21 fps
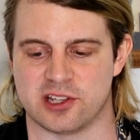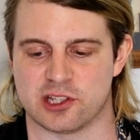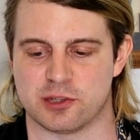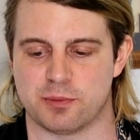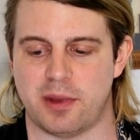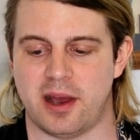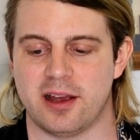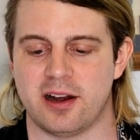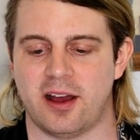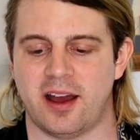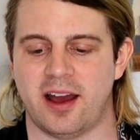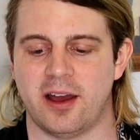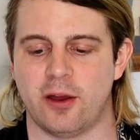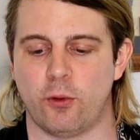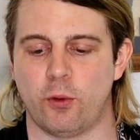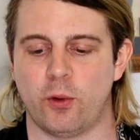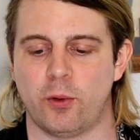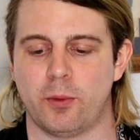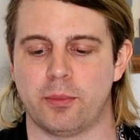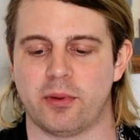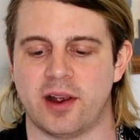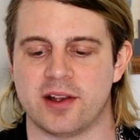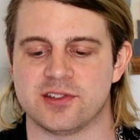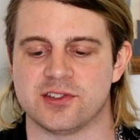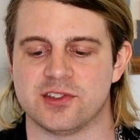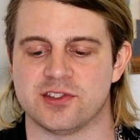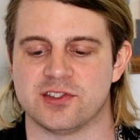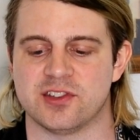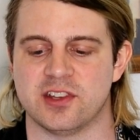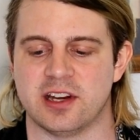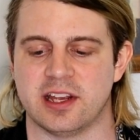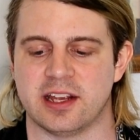Despite high oil
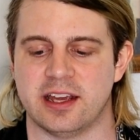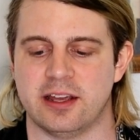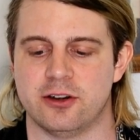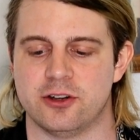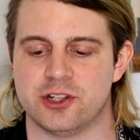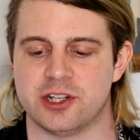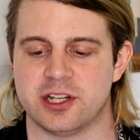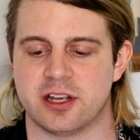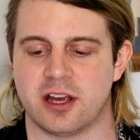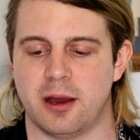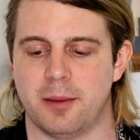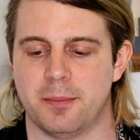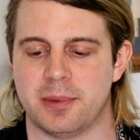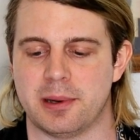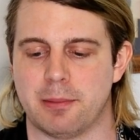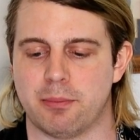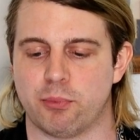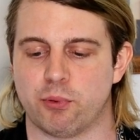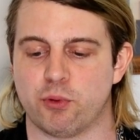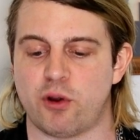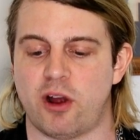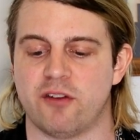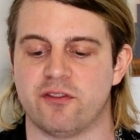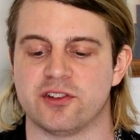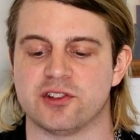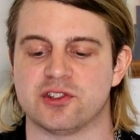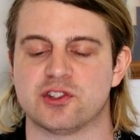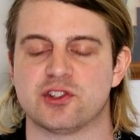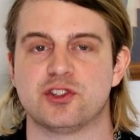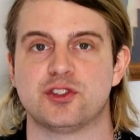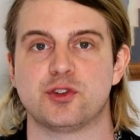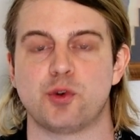prices sending energy company
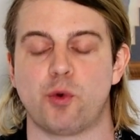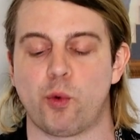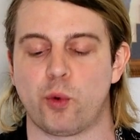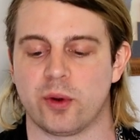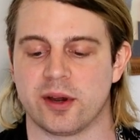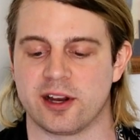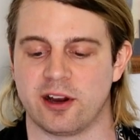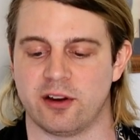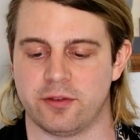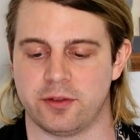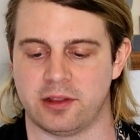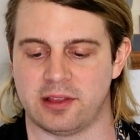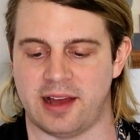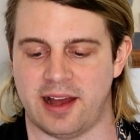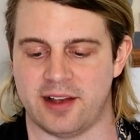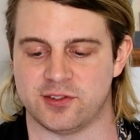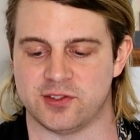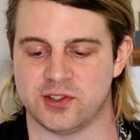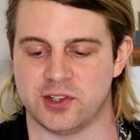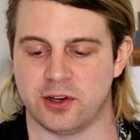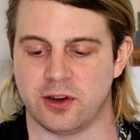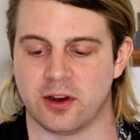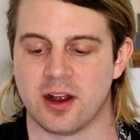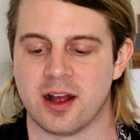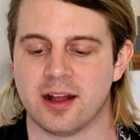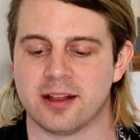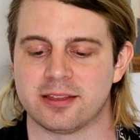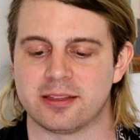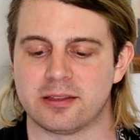profits soaring over the last year,